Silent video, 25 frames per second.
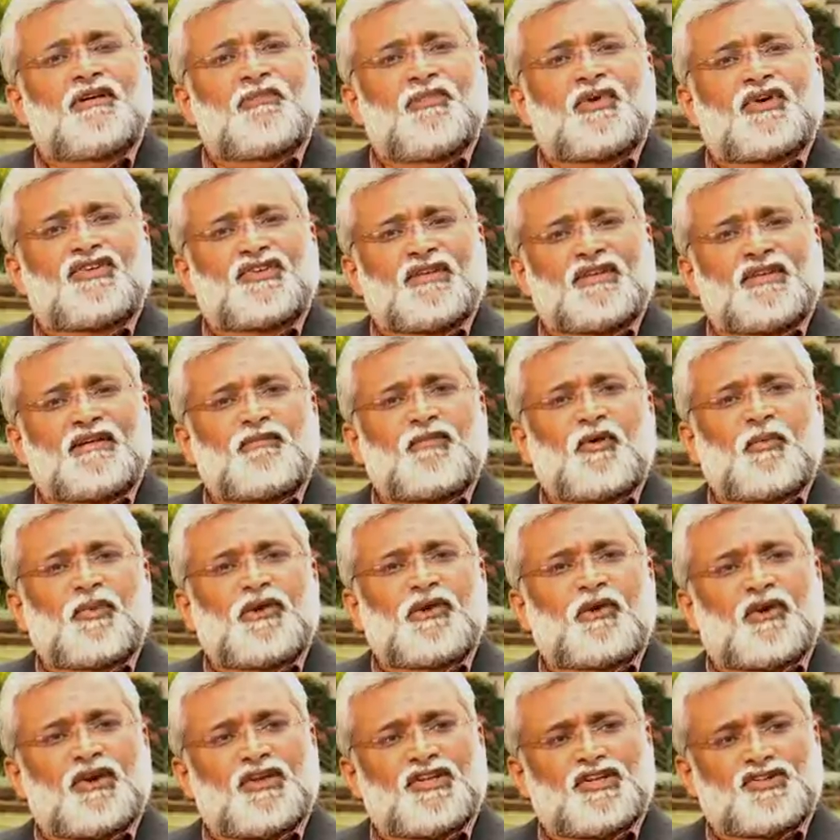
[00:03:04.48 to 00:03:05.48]
Because at the
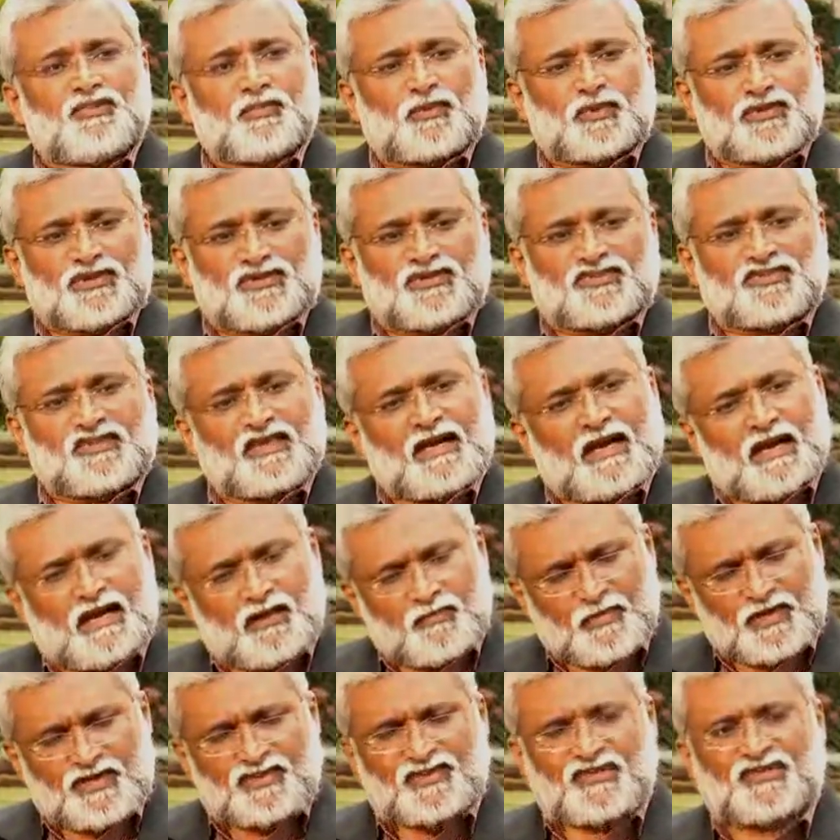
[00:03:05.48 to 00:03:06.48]
moment, all these projects
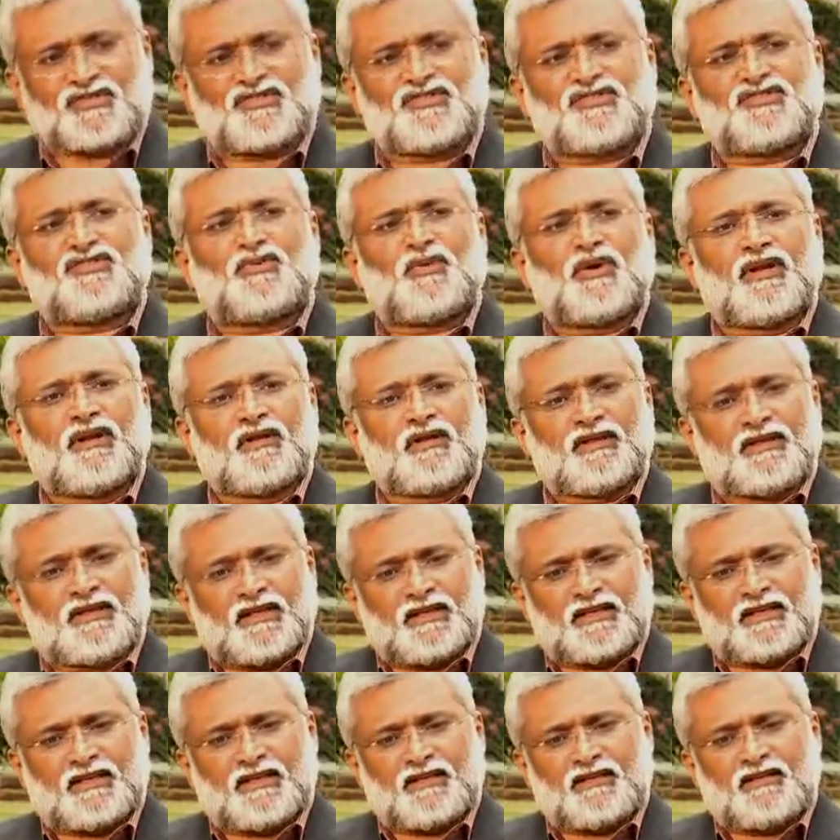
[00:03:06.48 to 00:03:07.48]
have been successful in
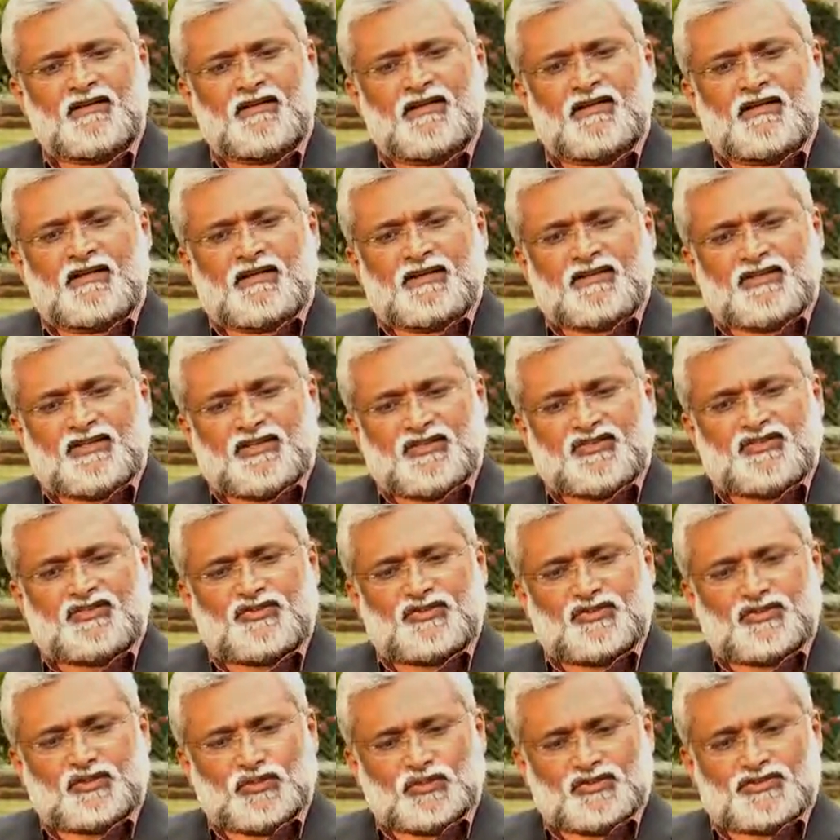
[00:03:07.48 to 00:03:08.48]
taking
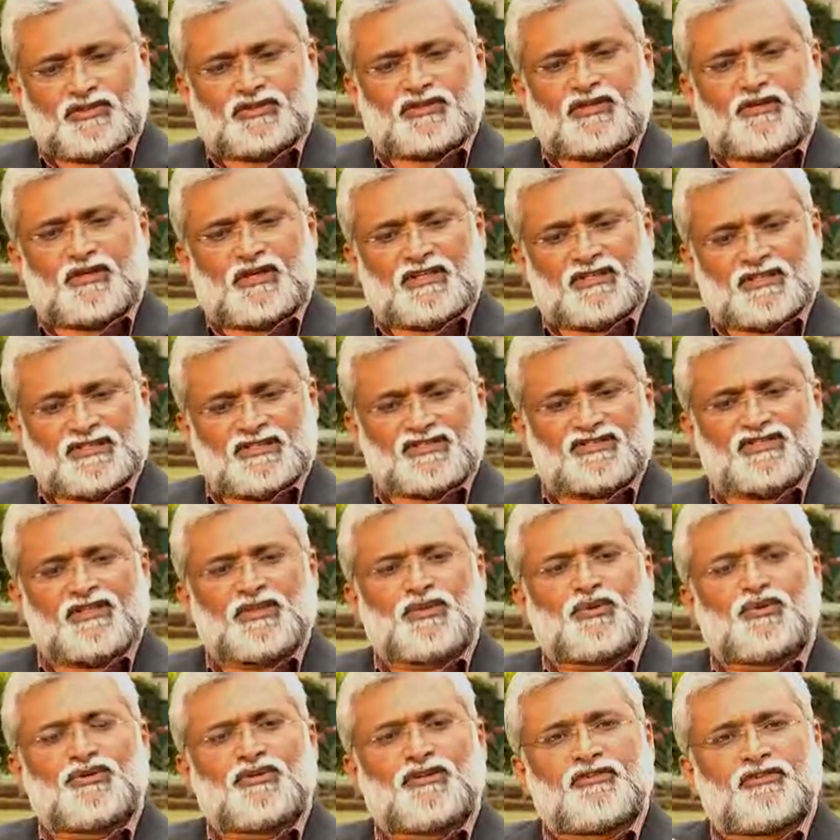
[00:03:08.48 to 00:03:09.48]
these new technologies
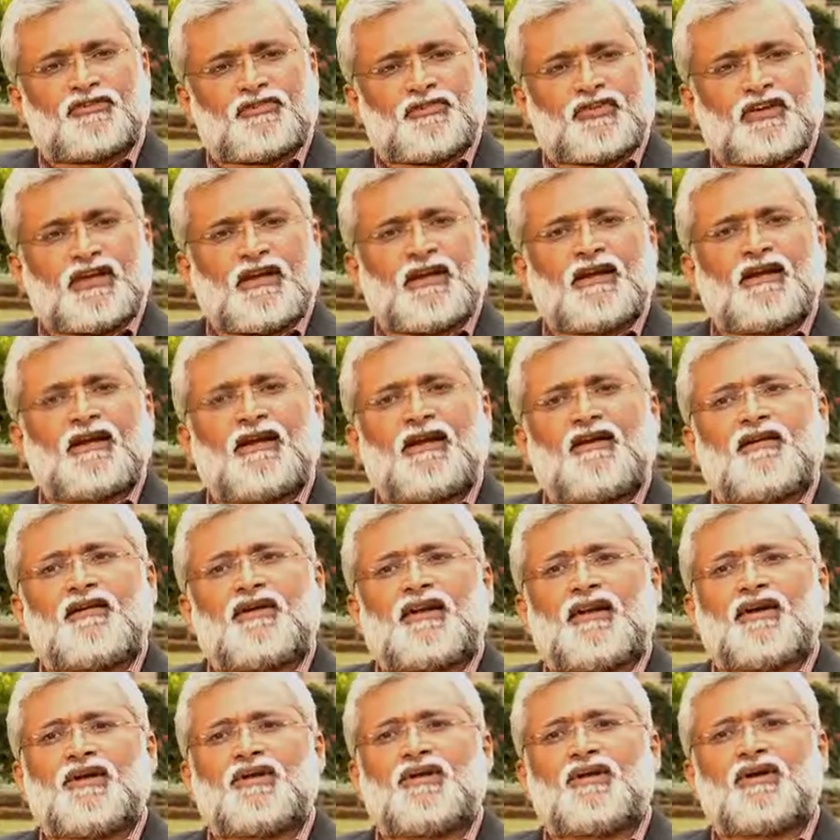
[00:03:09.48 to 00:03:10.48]
into the field and
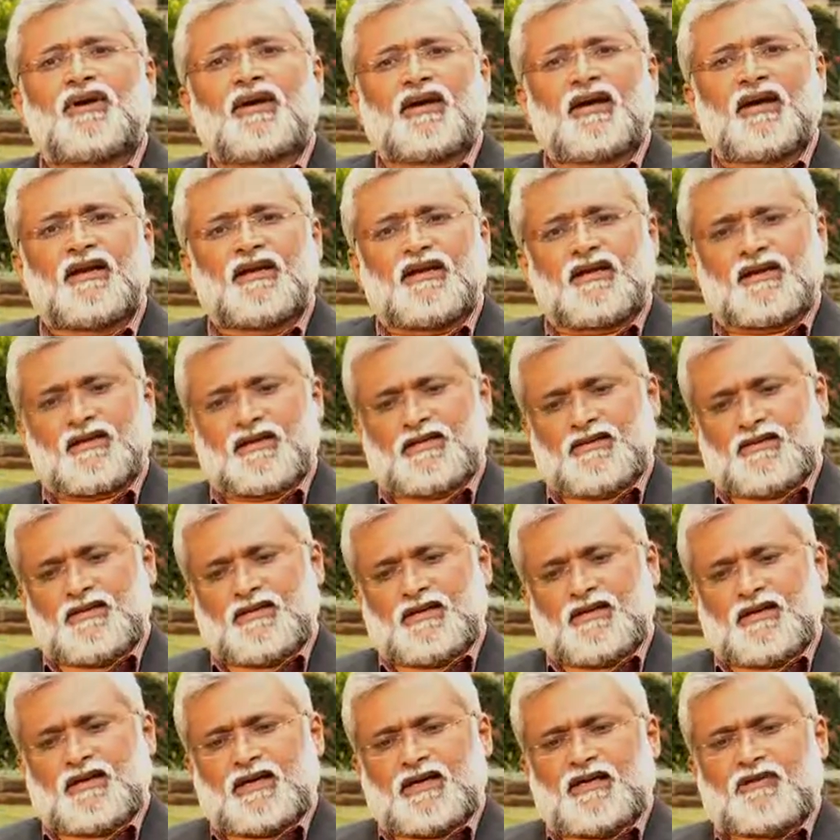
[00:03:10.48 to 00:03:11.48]
trying to create
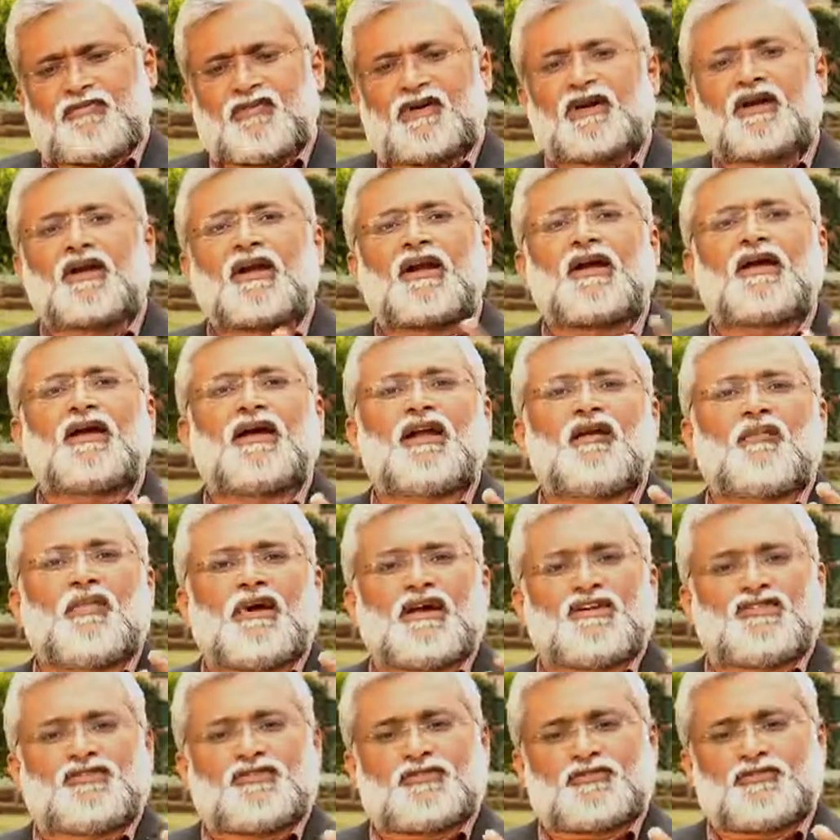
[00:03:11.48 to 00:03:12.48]
a kind of a critical
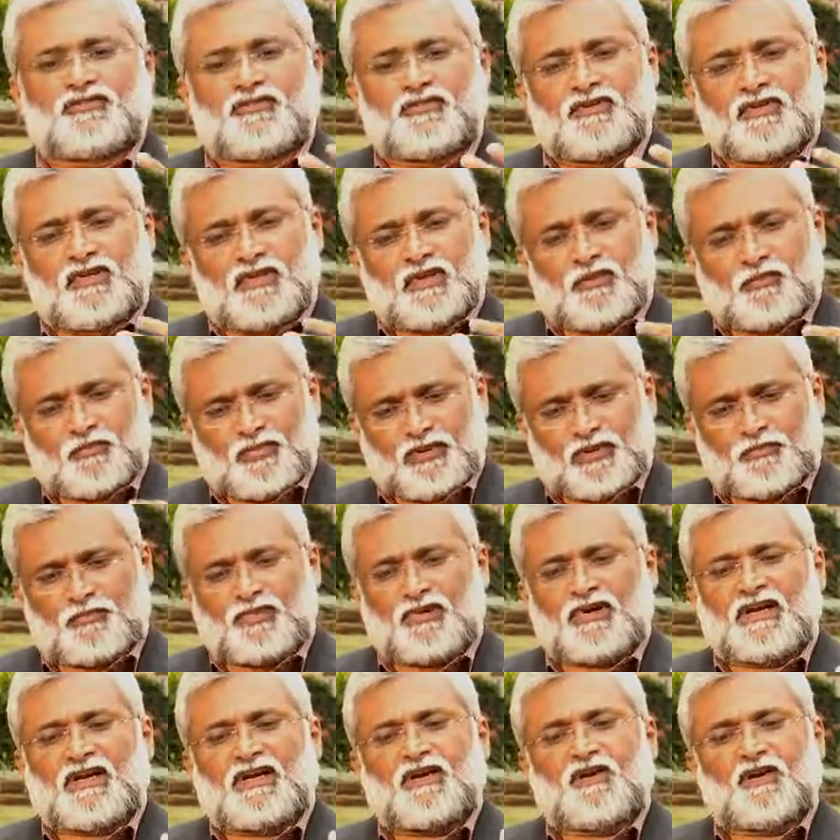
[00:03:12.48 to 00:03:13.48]
mass of
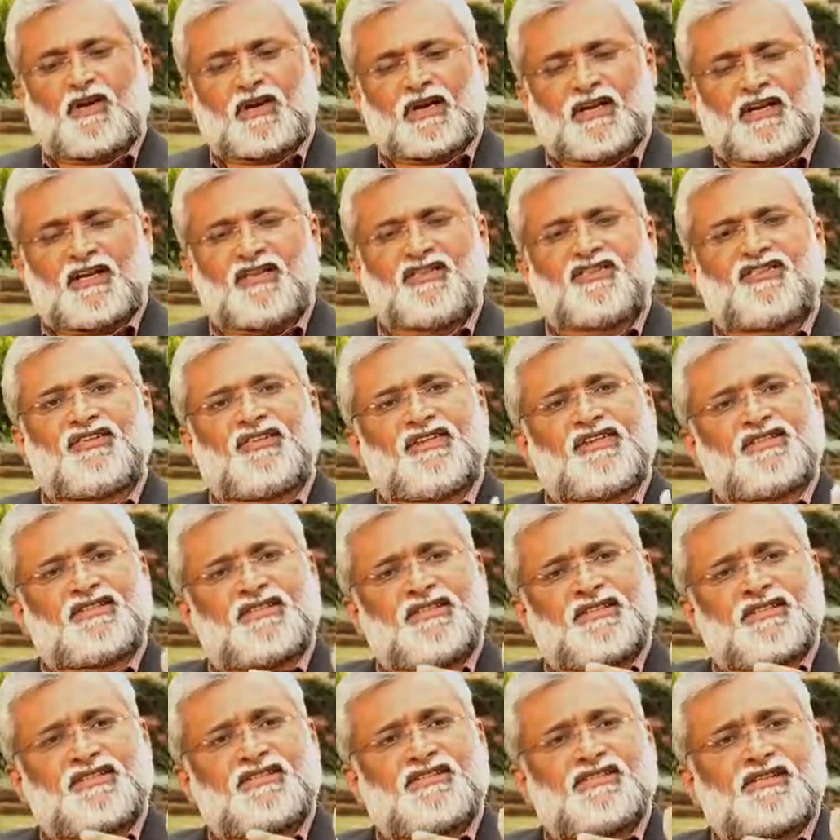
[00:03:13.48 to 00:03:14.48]
people and
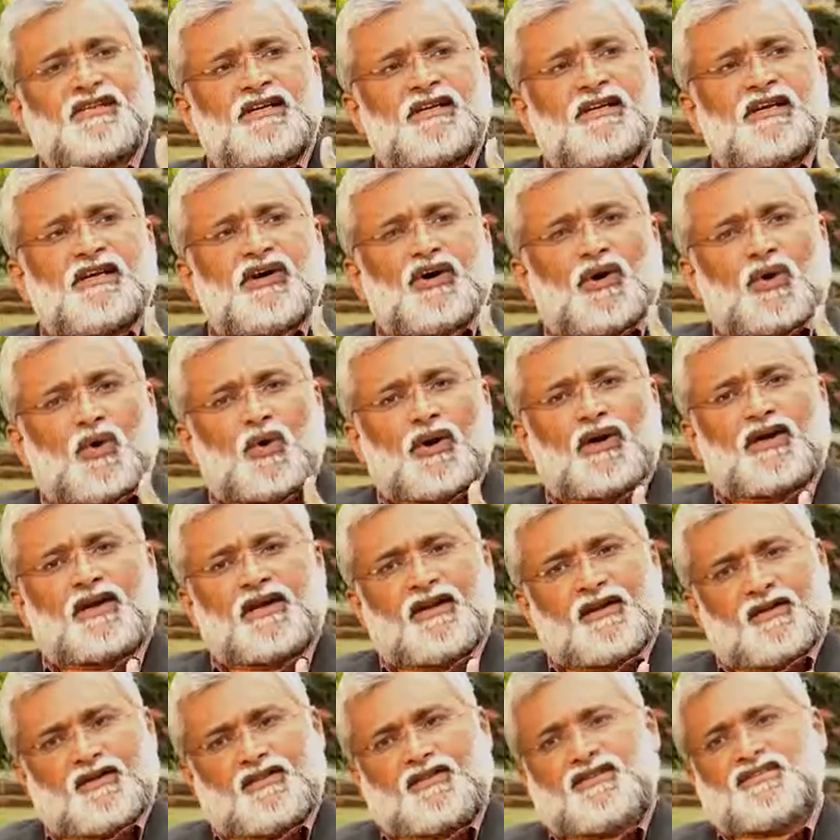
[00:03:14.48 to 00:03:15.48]
organizations who are
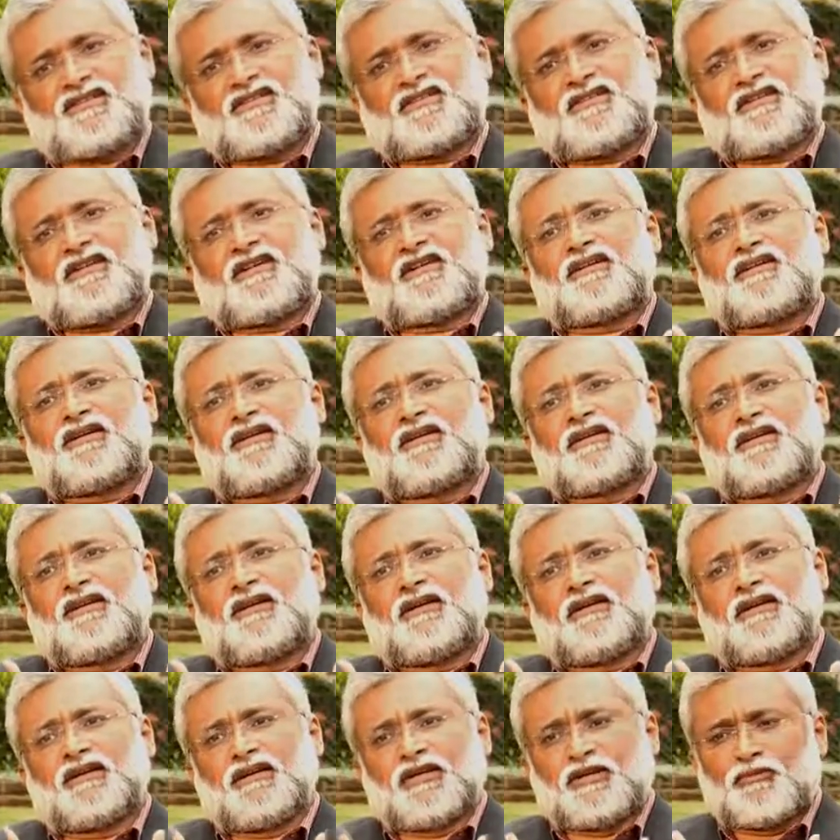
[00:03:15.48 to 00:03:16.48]
interested
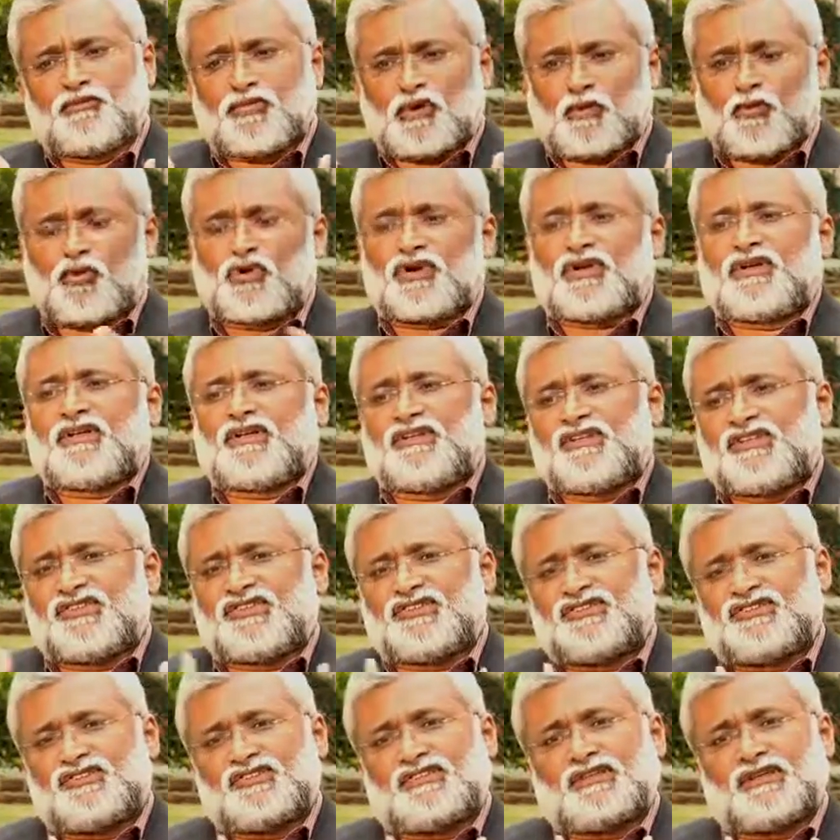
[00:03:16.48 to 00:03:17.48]
in promoting
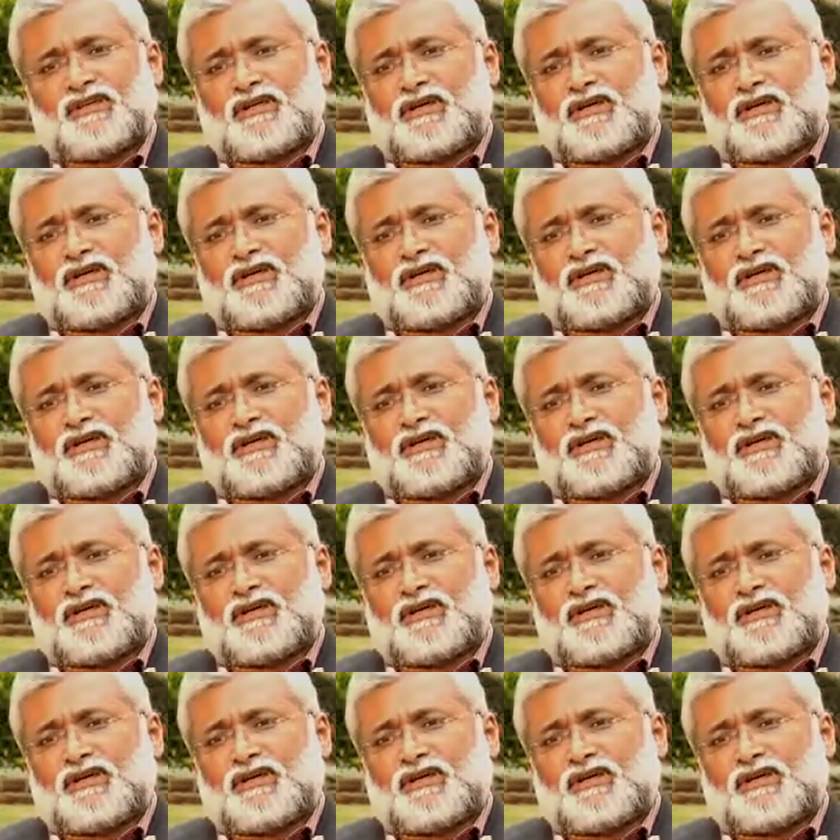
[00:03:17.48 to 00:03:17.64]
this